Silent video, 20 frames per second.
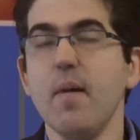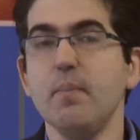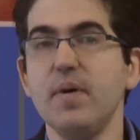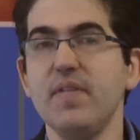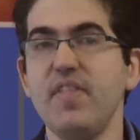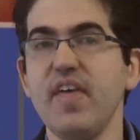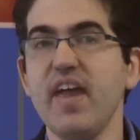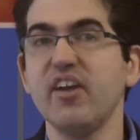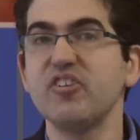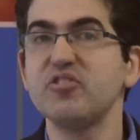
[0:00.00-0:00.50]

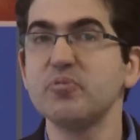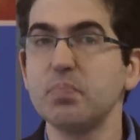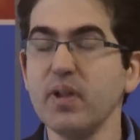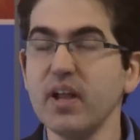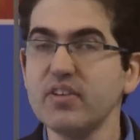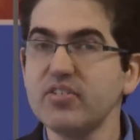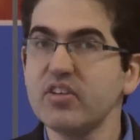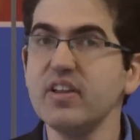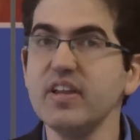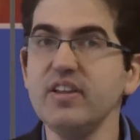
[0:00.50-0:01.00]
but they
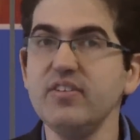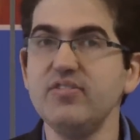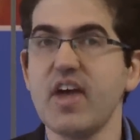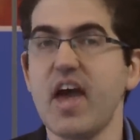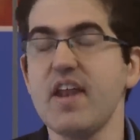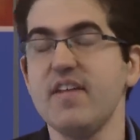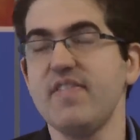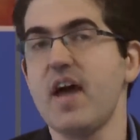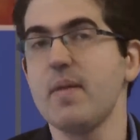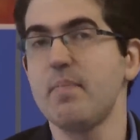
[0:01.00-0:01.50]
explicitly
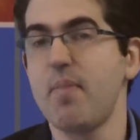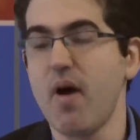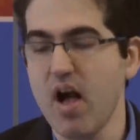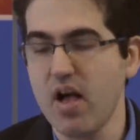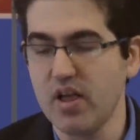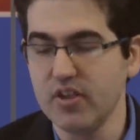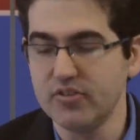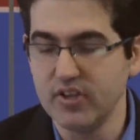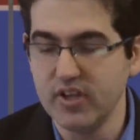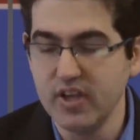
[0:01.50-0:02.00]
said in that
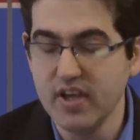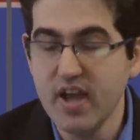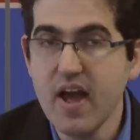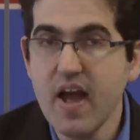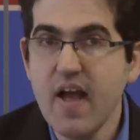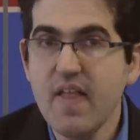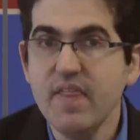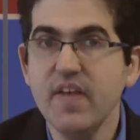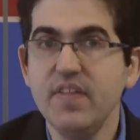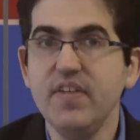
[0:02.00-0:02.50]
policy
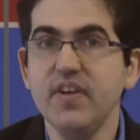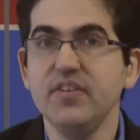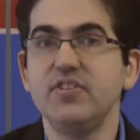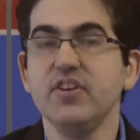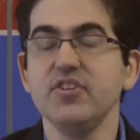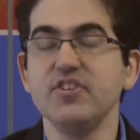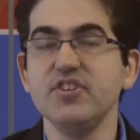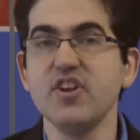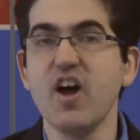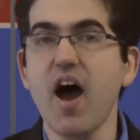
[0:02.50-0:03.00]
that this
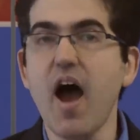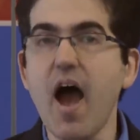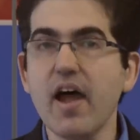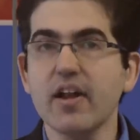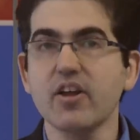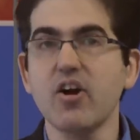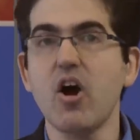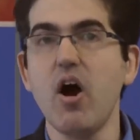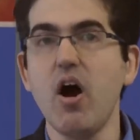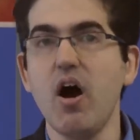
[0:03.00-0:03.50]
does
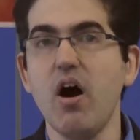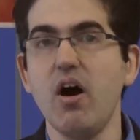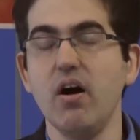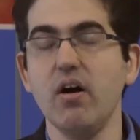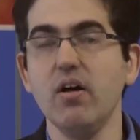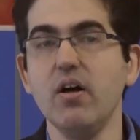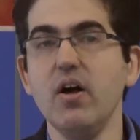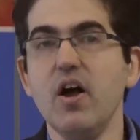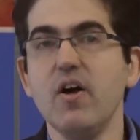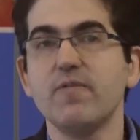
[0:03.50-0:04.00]
not
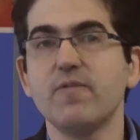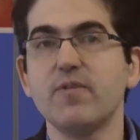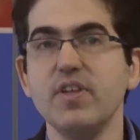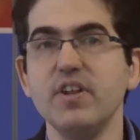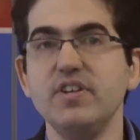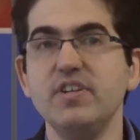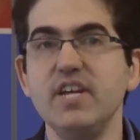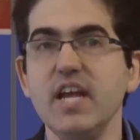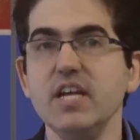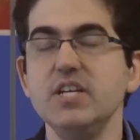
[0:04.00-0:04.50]
call for
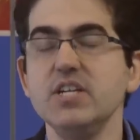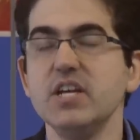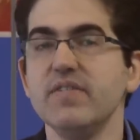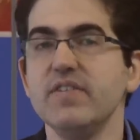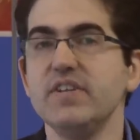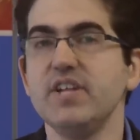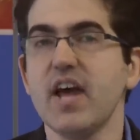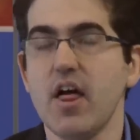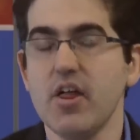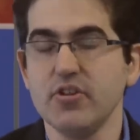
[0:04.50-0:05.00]
the teaching of
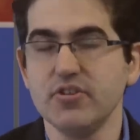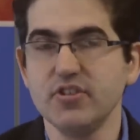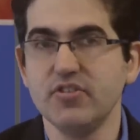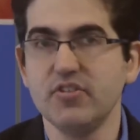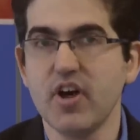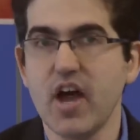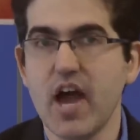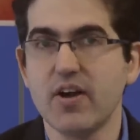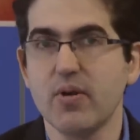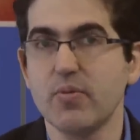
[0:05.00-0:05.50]
intelligent
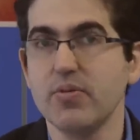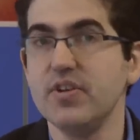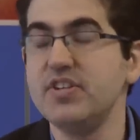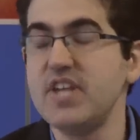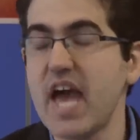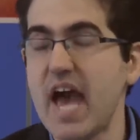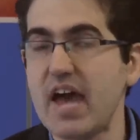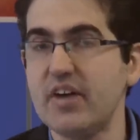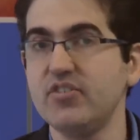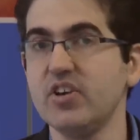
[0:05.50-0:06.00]
design or the
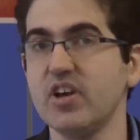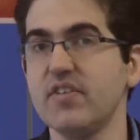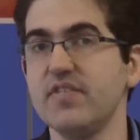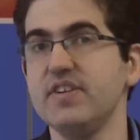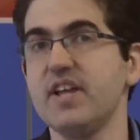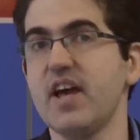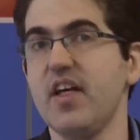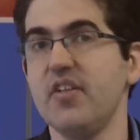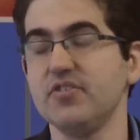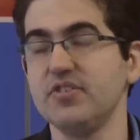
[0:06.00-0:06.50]
testing of
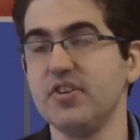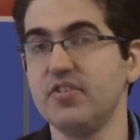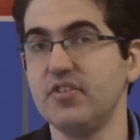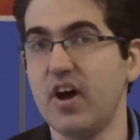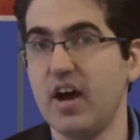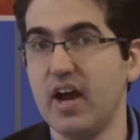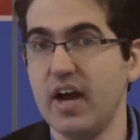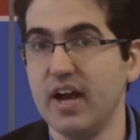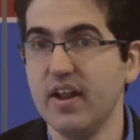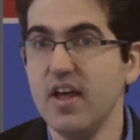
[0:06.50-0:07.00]
intelligent
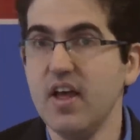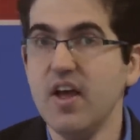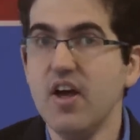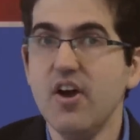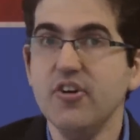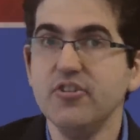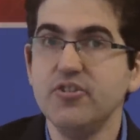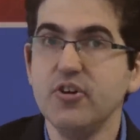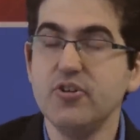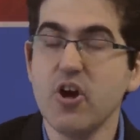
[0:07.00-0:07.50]
design.
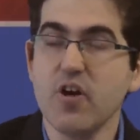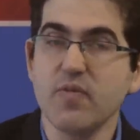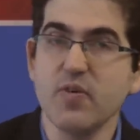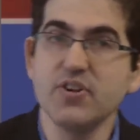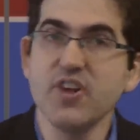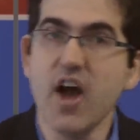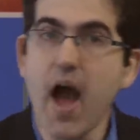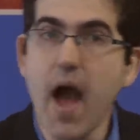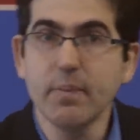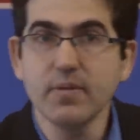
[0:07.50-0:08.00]
So Dover
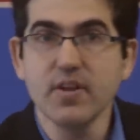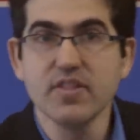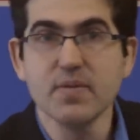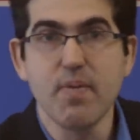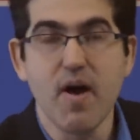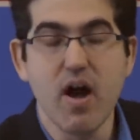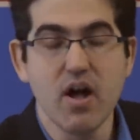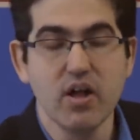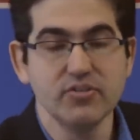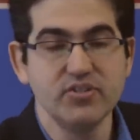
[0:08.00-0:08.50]
adopted the
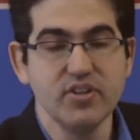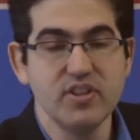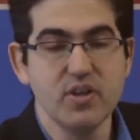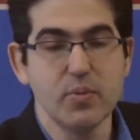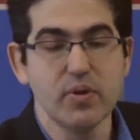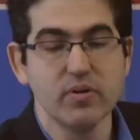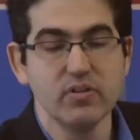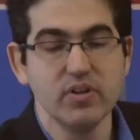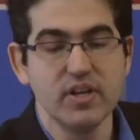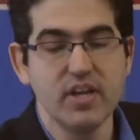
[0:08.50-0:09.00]
policy that
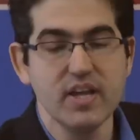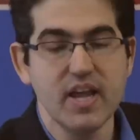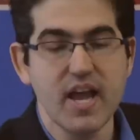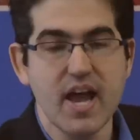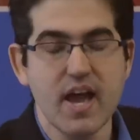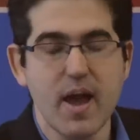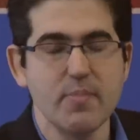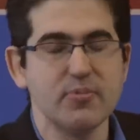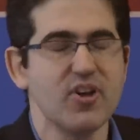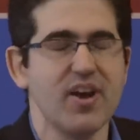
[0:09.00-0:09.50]
we were looking
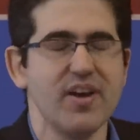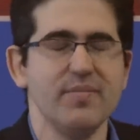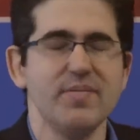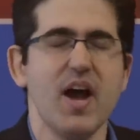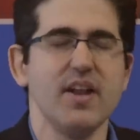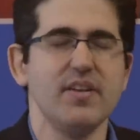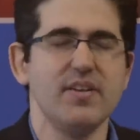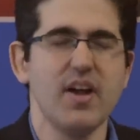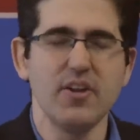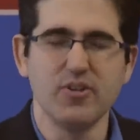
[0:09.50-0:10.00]
at. I'm sorry,
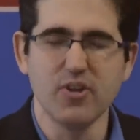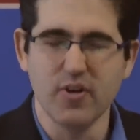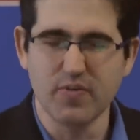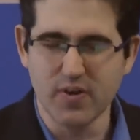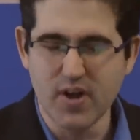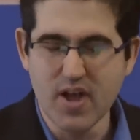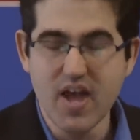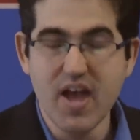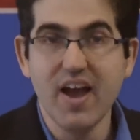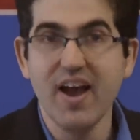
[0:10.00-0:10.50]
not, not
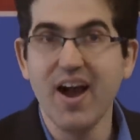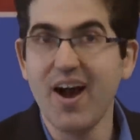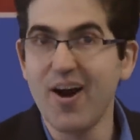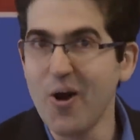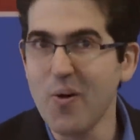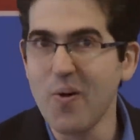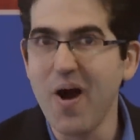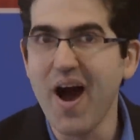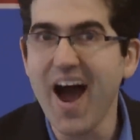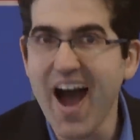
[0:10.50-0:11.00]
Dover. Uh,
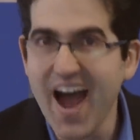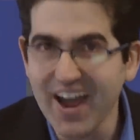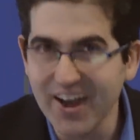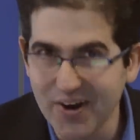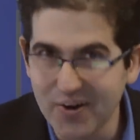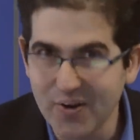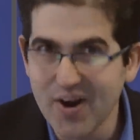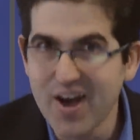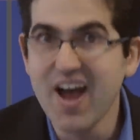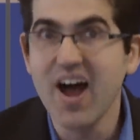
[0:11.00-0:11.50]
Ohio